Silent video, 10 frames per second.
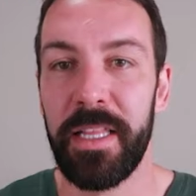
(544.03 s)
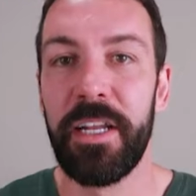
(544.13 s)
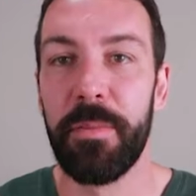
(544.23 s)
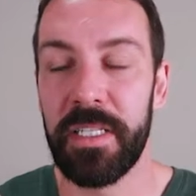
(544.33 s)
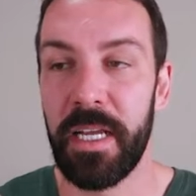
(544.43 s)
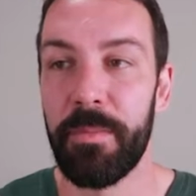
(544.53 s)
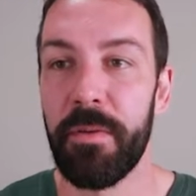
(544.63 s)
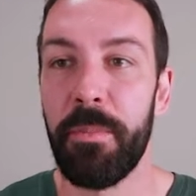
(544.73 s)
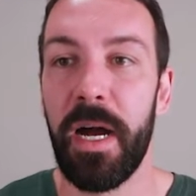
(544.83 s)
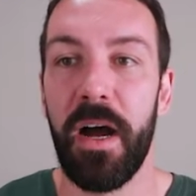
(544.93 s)
little bit
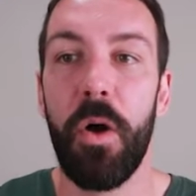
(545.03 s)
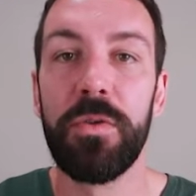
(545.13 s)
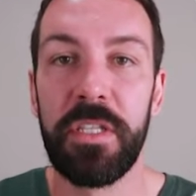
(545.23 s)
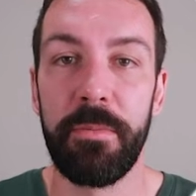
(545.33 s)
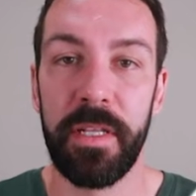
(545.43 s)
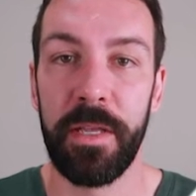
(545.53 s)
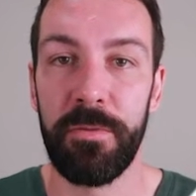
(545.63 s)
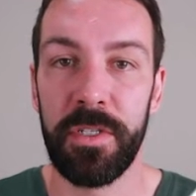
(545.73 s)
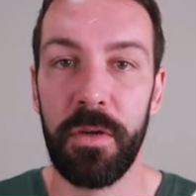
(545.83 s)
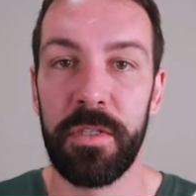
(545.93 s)
separate, but ultimately
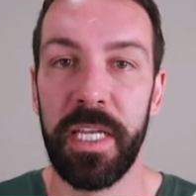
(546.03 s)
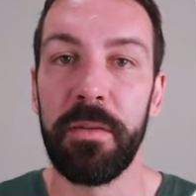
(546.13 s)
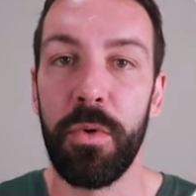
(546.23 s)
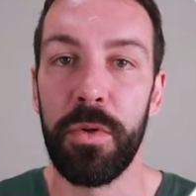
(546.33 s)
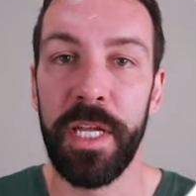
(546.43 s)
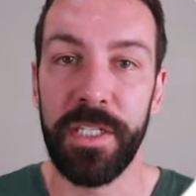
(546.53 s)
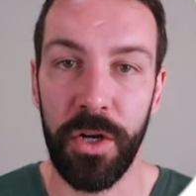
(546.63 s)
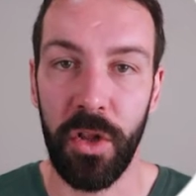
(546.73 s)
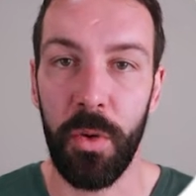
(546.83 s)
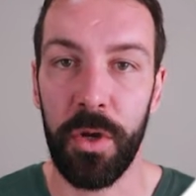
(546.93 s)
resulting in more leads
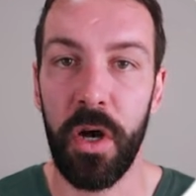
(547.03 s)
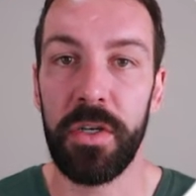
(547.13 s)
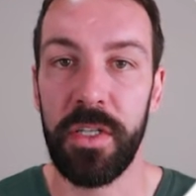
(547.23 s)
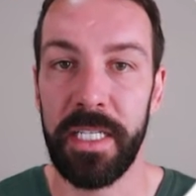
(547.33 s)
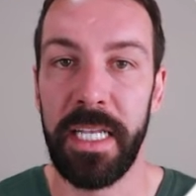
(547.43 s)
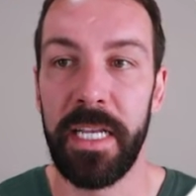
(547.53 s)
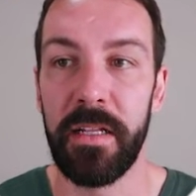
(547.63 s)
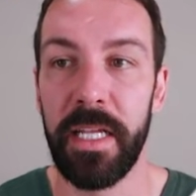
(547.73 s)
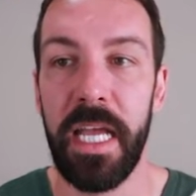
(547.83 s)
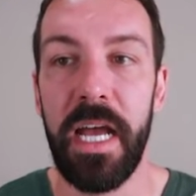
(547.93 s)
at a lower cost,
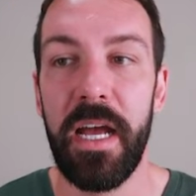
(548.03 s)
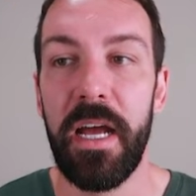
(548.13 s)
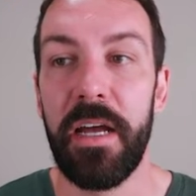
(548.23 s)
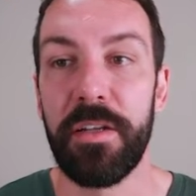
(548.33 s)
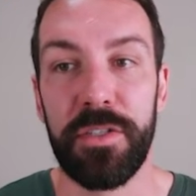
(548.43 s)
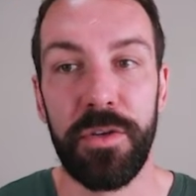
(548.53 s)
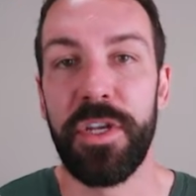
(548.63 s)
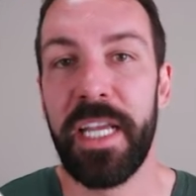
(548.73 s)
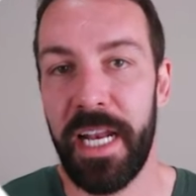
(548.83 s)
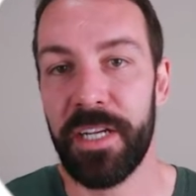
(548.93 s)
ideally. So
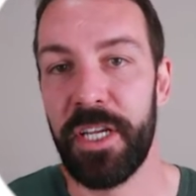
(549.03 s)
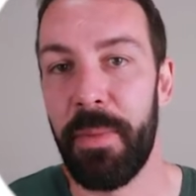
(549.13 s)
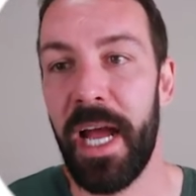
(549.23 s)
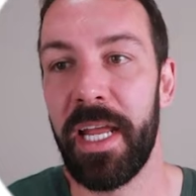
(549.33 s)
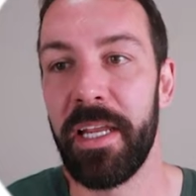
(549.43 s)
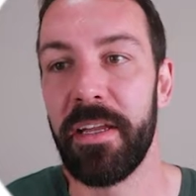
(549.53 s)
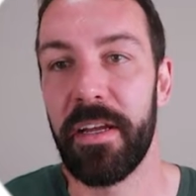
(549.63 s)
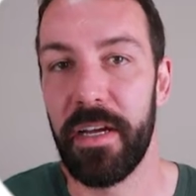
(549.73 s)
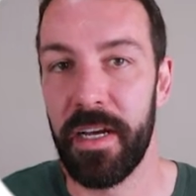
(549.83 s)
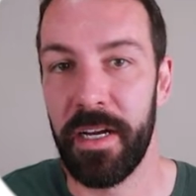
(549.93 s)
you can actually pay
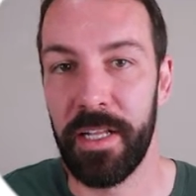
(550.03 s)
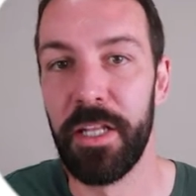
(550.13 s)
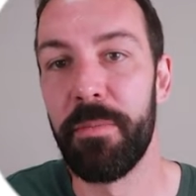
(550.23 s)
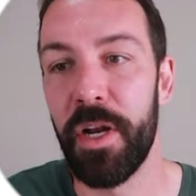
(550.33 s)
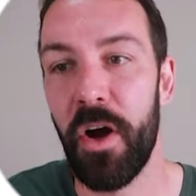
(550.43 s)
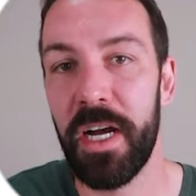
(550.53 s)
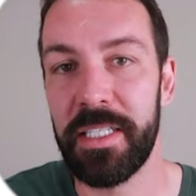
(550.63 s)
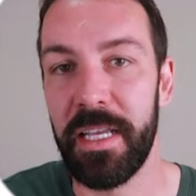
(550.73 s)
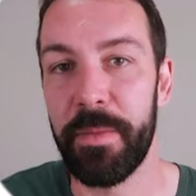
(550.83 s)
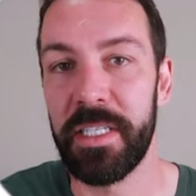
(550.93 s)
a little bit higher
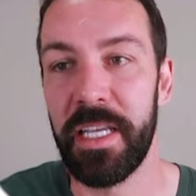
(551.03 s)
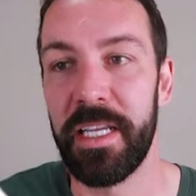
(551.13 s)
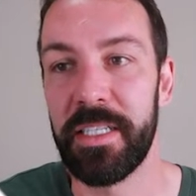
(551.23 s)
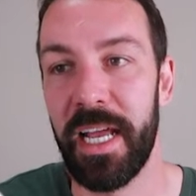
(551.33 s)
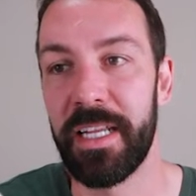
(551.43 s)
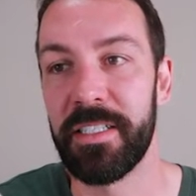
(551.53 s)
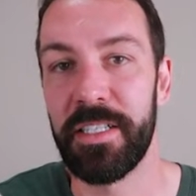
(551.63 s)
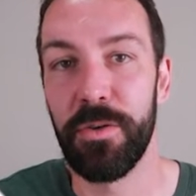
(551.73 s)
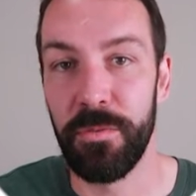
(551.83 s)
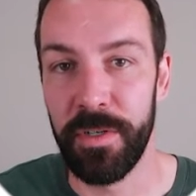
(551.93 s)
CPCs and
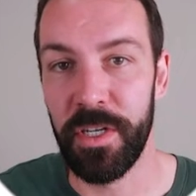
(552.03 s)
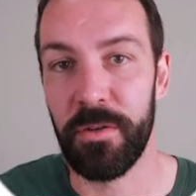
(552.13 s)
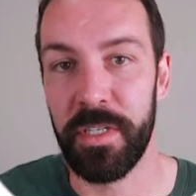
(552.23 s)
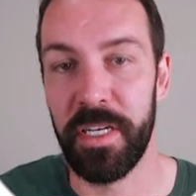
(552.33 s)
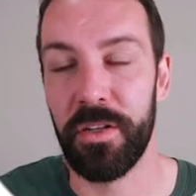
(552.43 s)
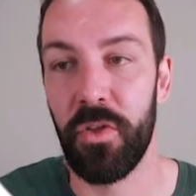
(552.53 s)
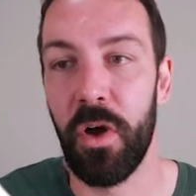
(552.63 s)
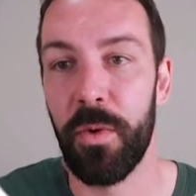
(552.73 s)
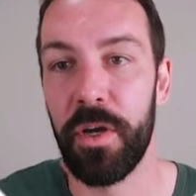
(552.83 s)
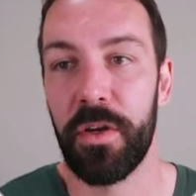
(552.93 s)
still result in a
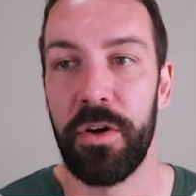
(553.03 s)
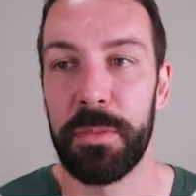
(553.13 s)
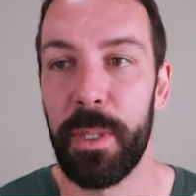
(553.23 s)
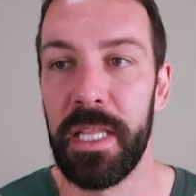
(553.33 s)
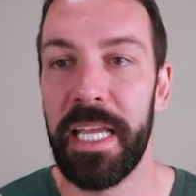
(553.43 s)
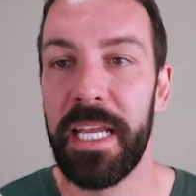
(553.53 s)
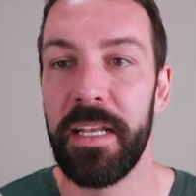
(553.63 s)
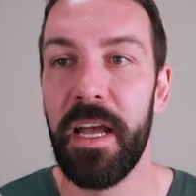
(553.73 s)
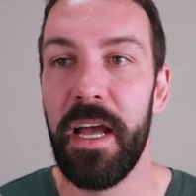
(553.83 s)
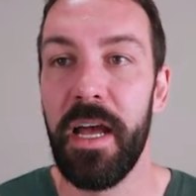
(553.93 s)
lower cost per lead.